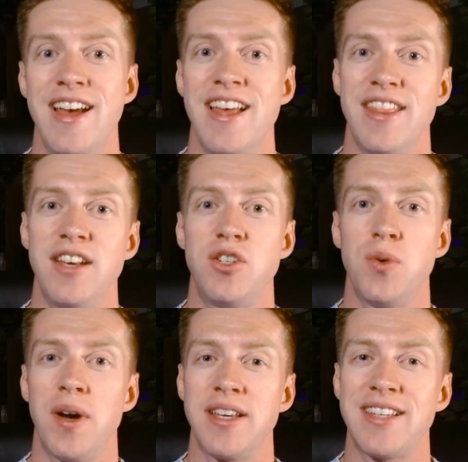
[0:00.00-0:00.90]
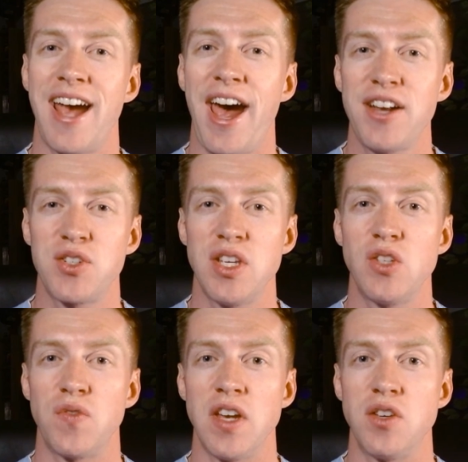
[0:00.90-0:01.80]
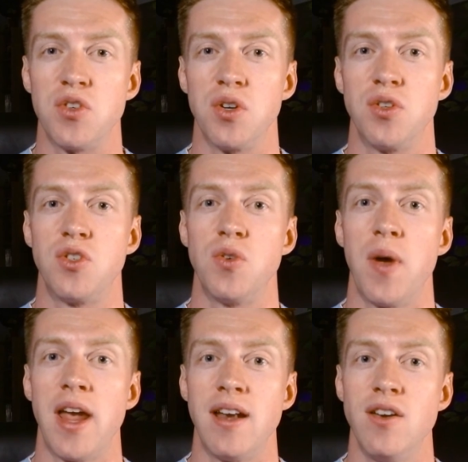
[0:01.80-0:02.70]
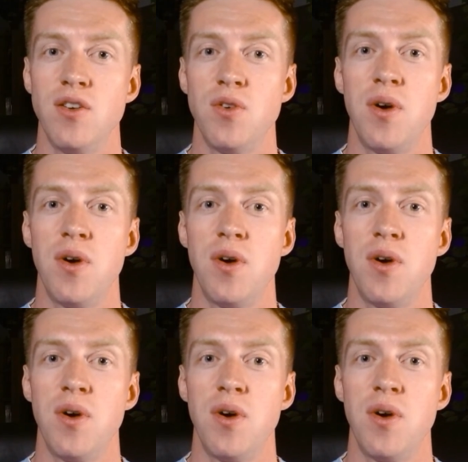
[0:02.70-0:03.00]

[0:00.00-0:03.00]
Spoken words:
than to attach these features to a new,